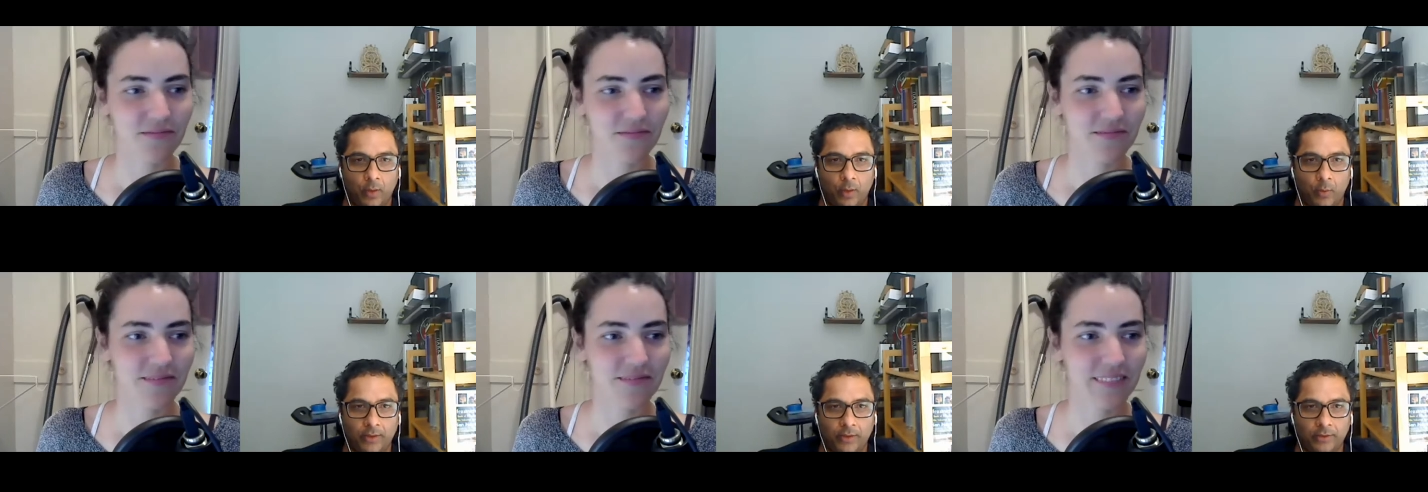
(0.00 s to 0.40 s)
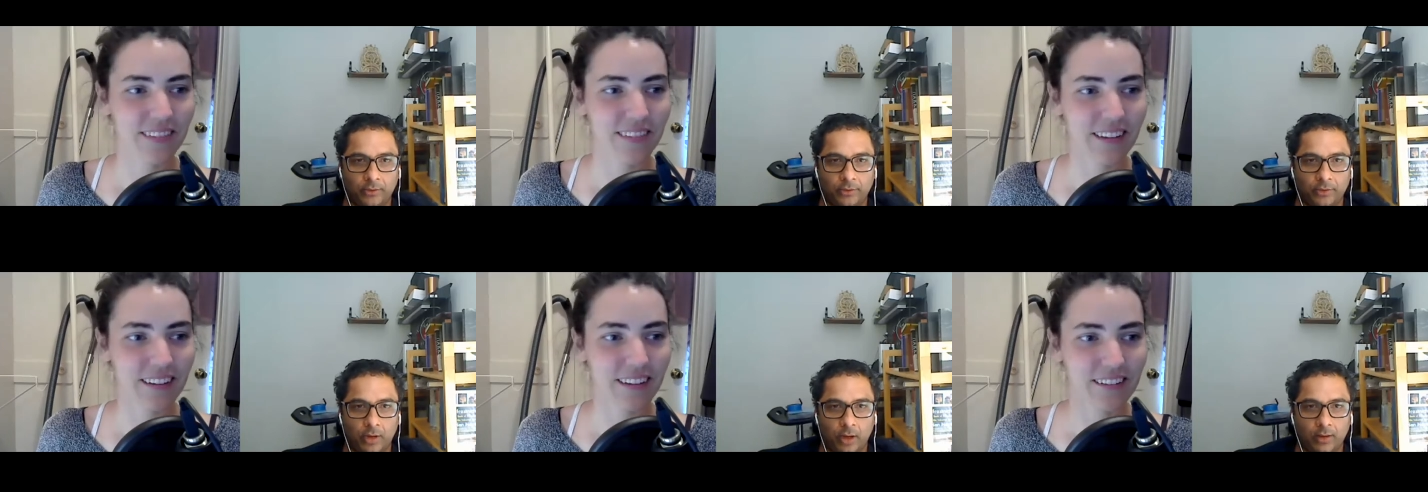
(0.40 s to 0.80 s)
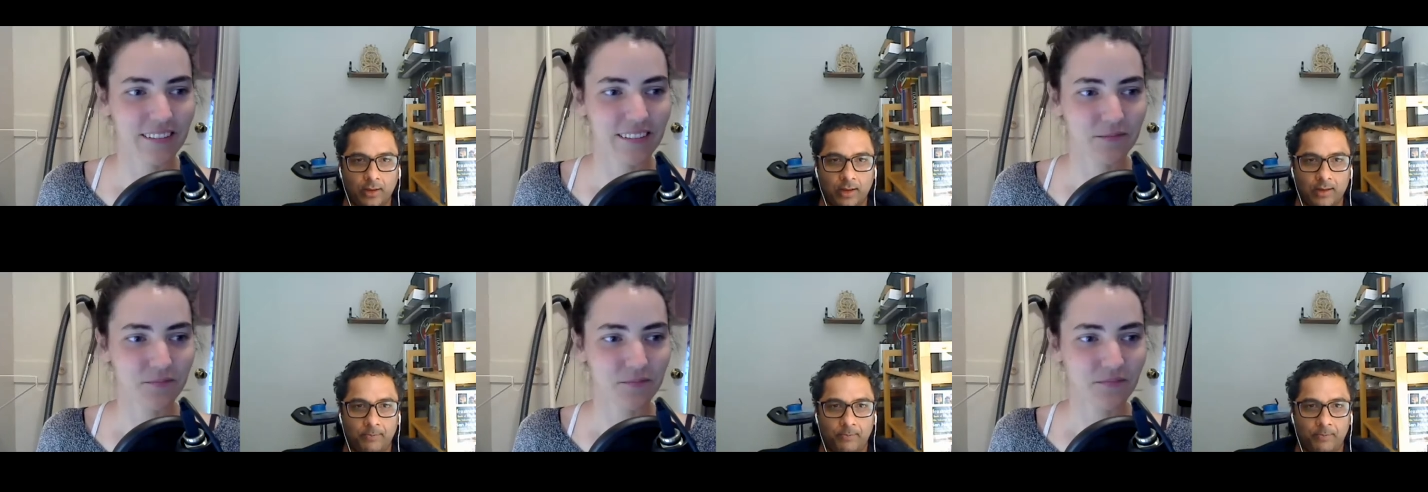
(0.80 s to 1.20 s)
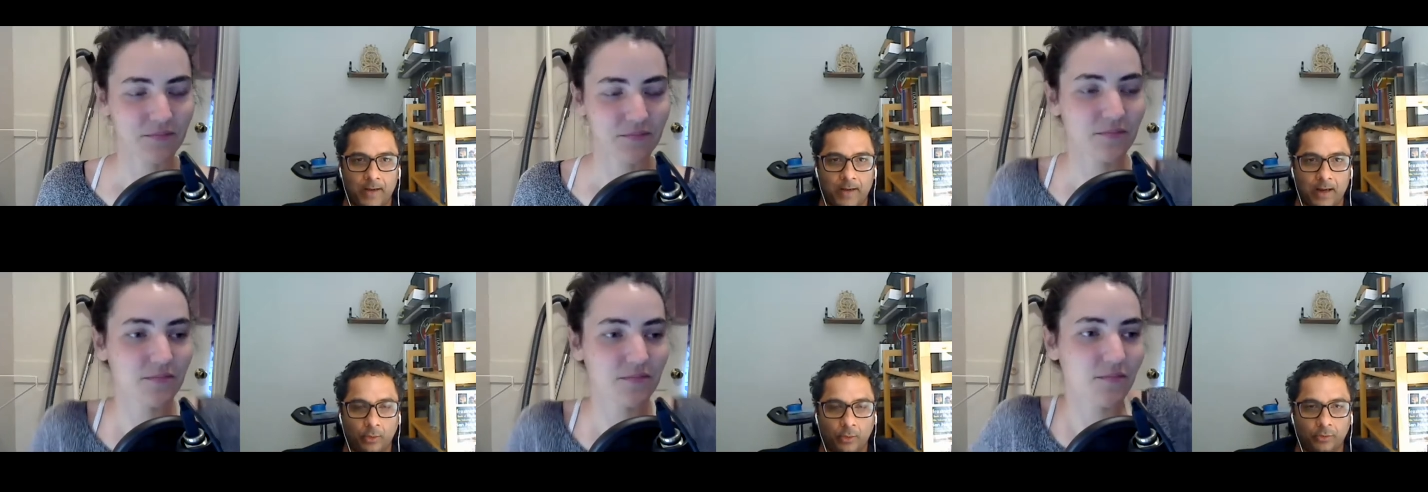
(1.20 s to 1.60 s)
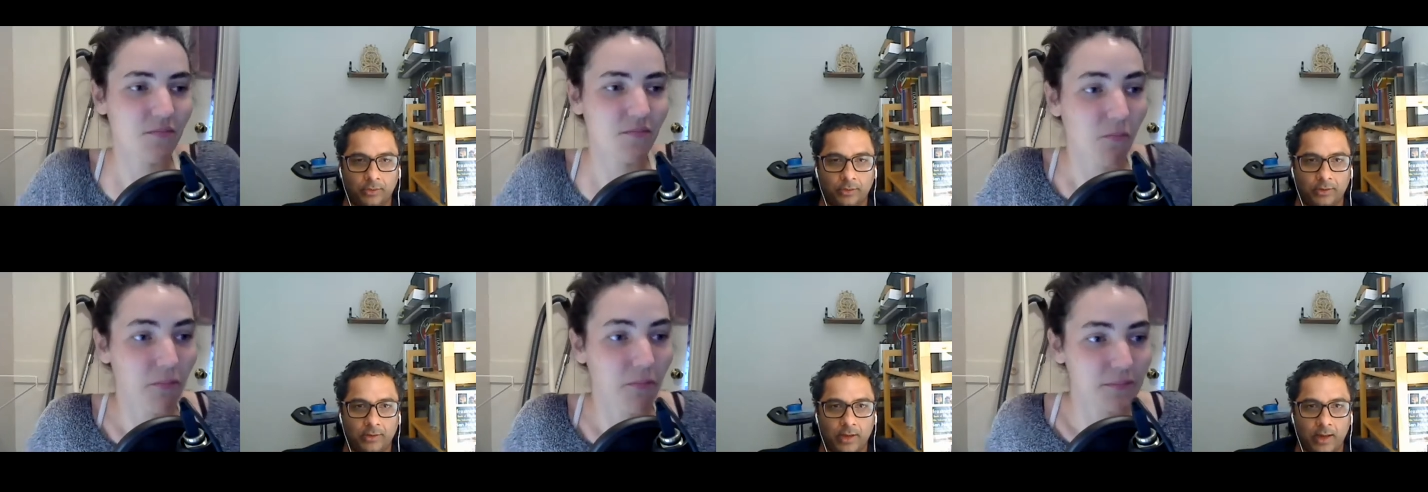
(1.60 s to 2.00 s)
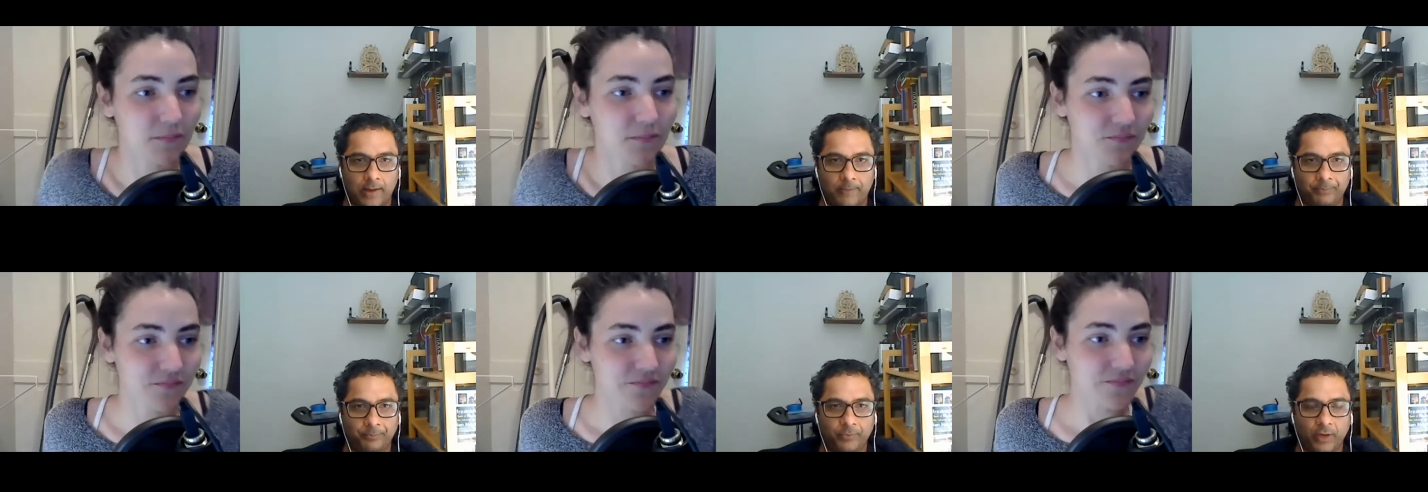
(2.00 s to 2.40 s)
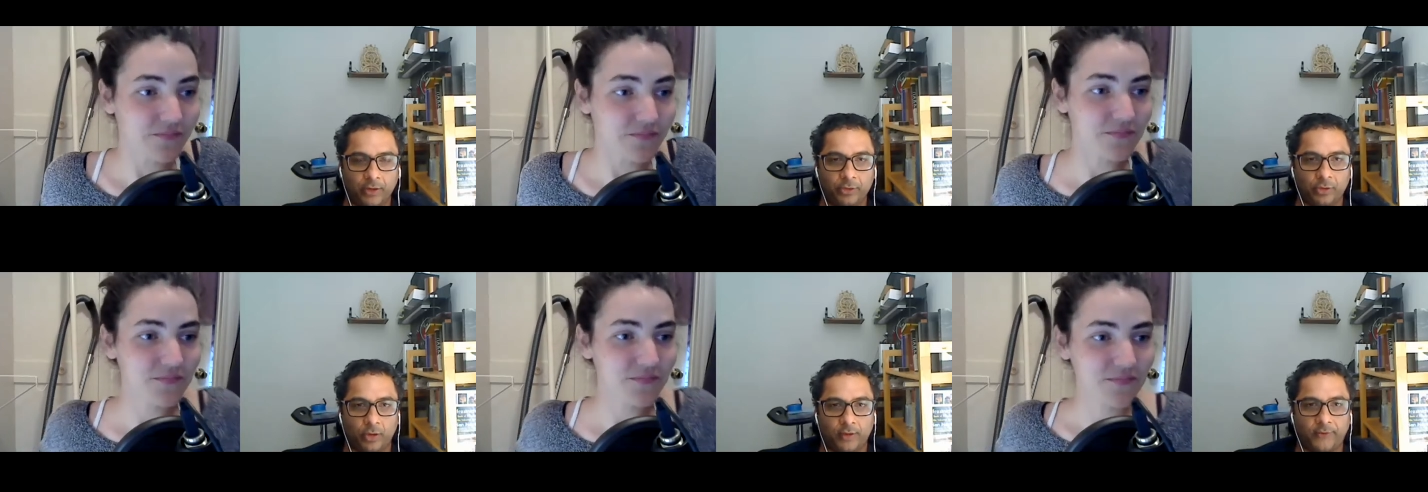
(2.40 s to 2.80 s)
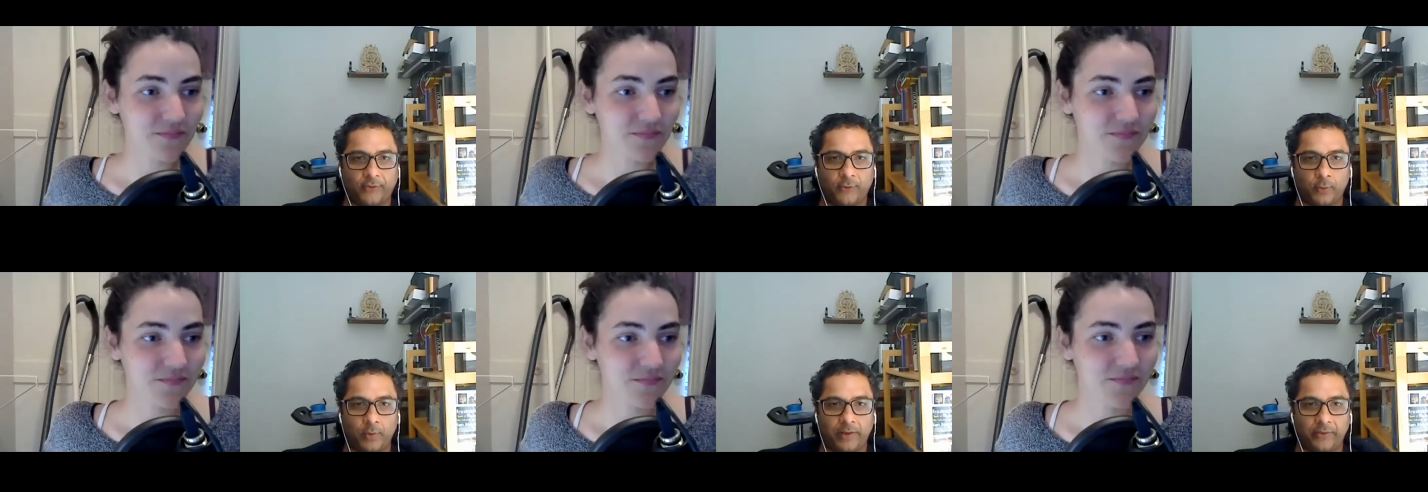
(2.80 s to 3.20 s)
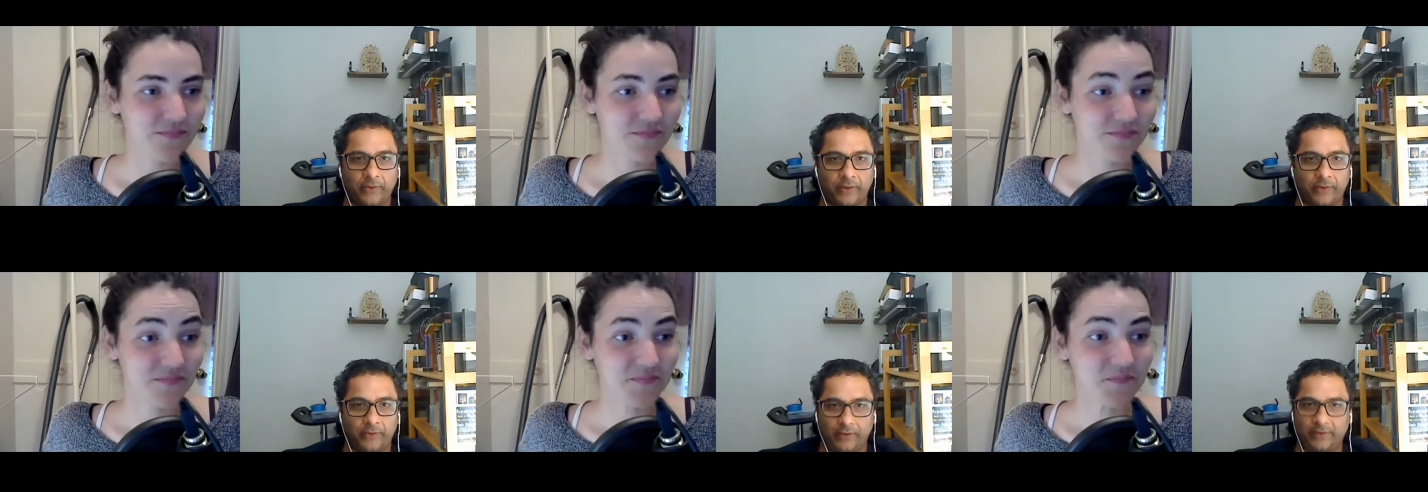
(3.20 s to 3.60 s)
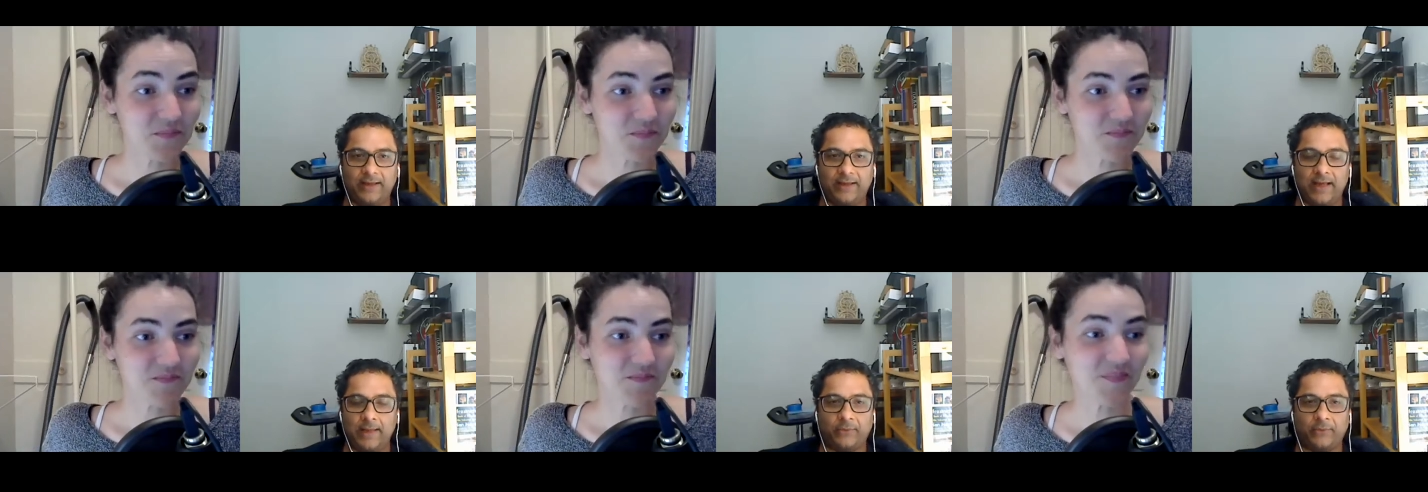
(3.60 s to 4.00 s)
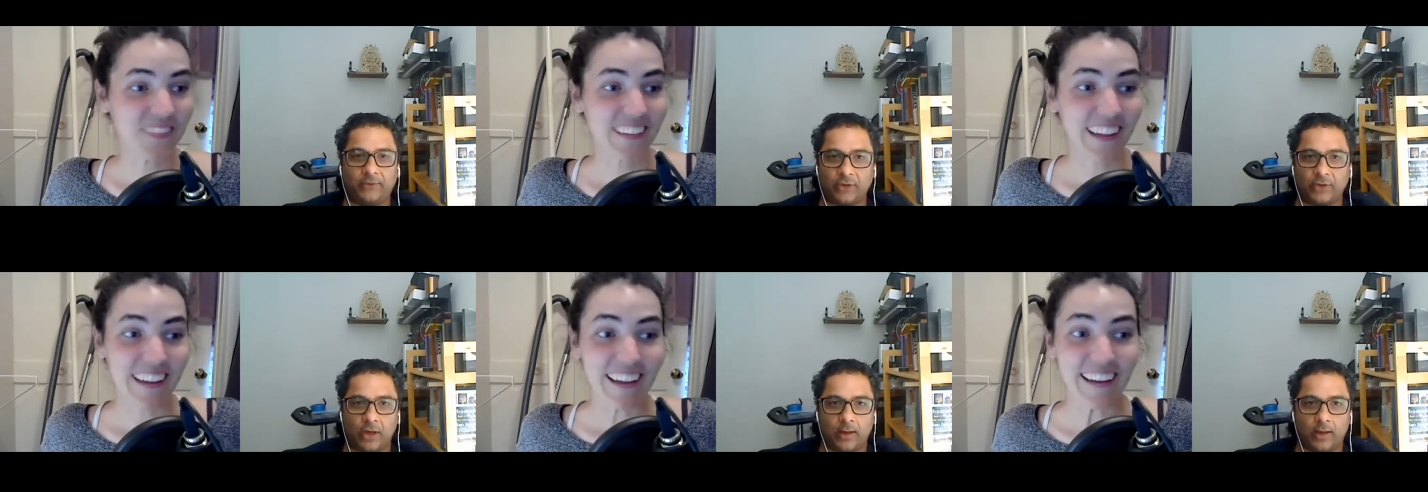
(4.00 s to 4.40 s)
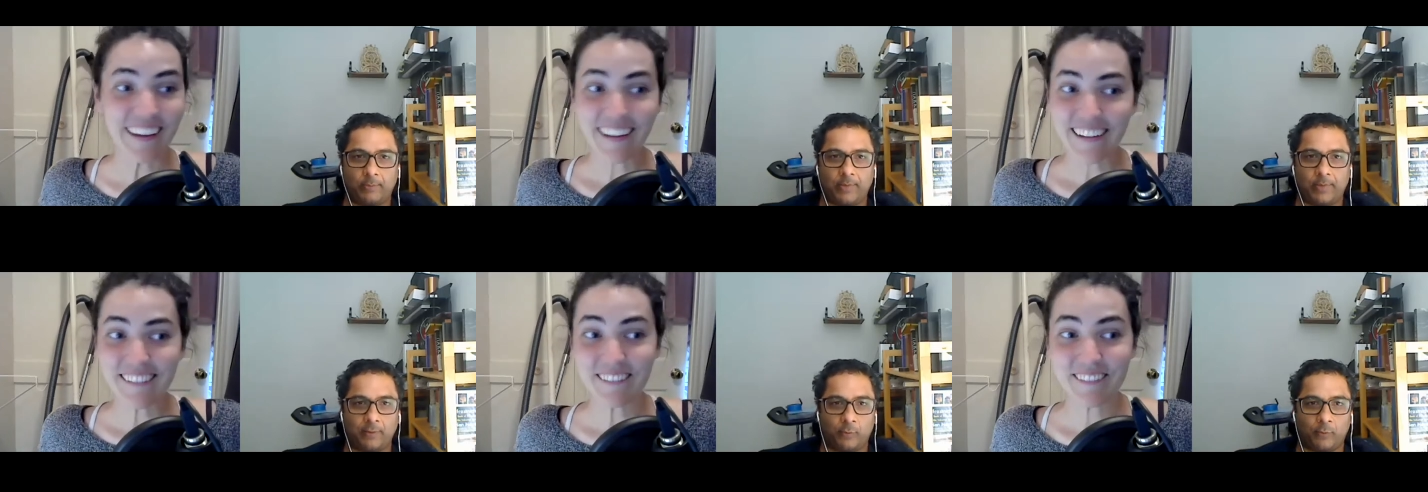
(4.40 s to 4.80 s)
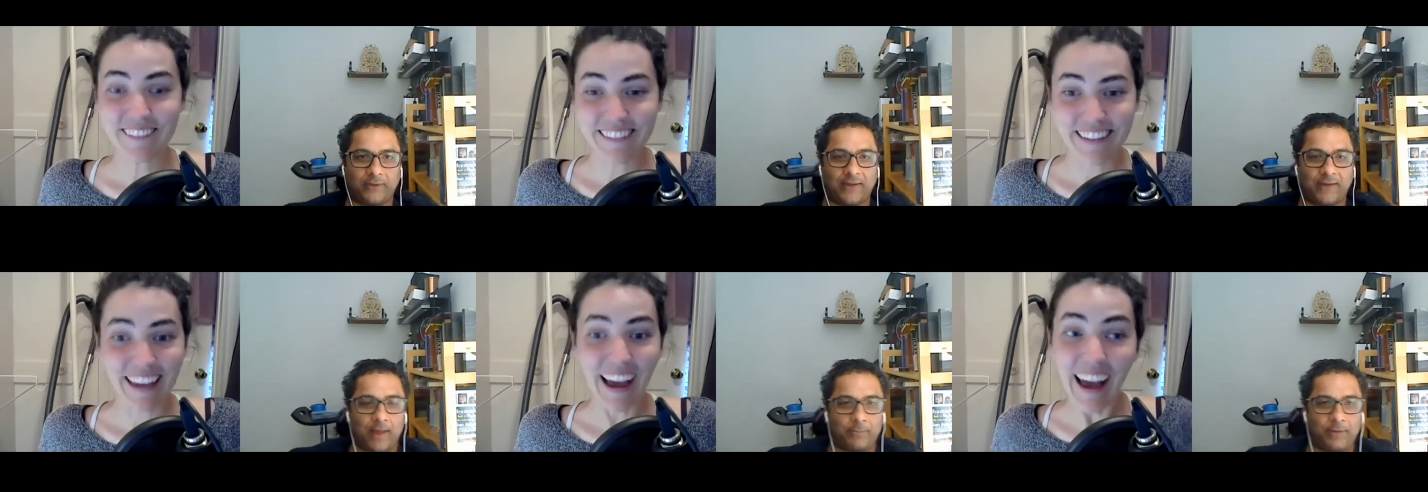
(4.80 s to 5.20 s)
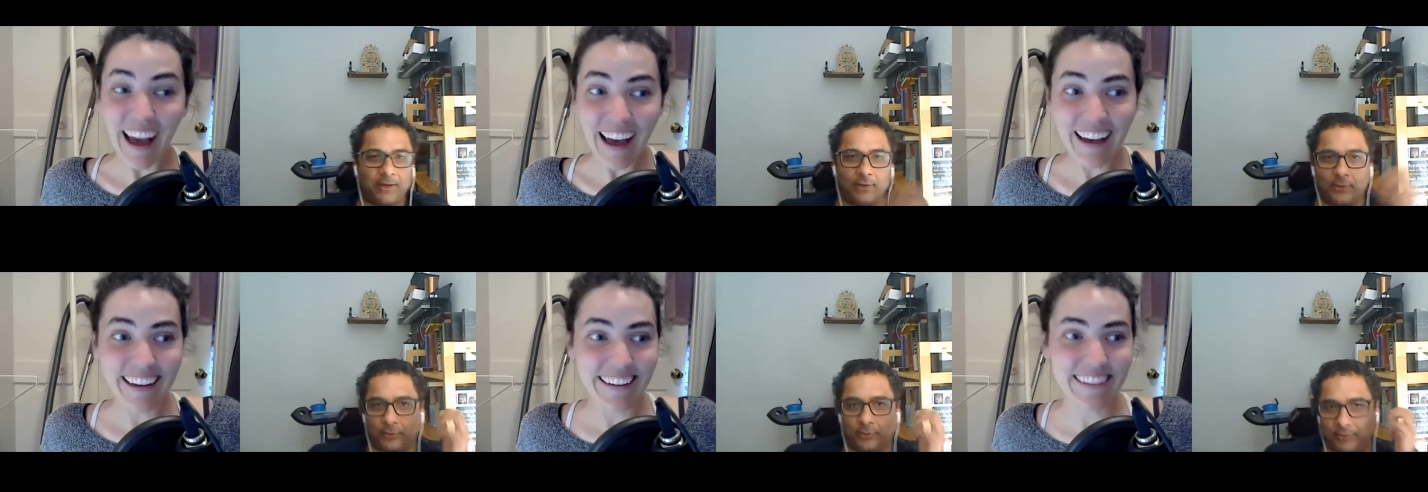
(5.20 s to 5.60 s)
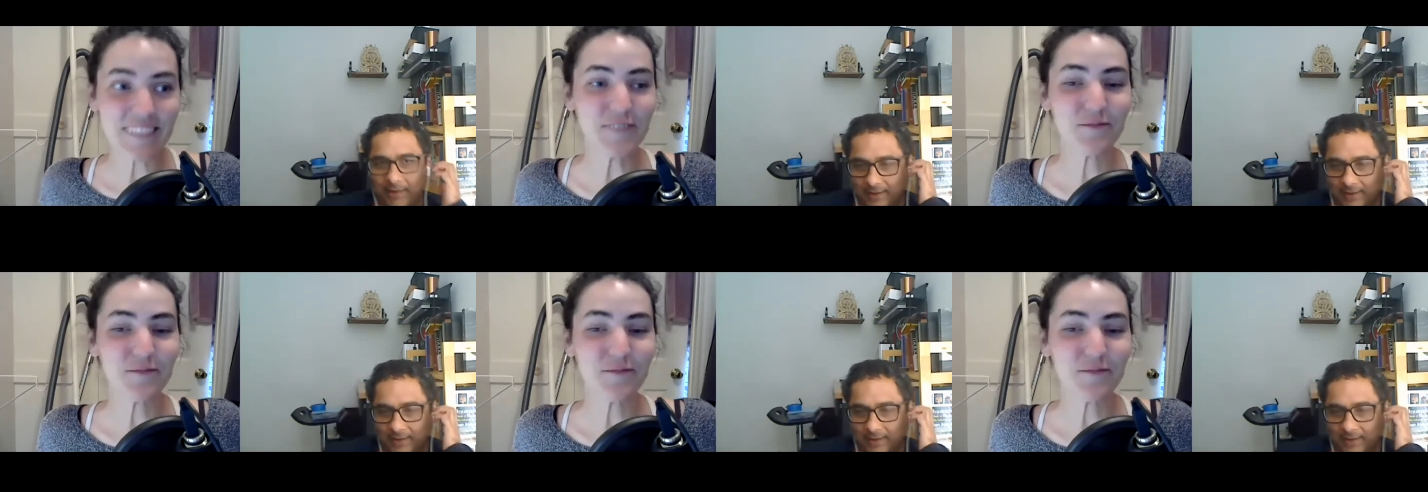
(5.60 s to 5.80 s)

Speaker 1: uh, wanted to talk about uh, short squeezes and GameStop and what's happening yeah.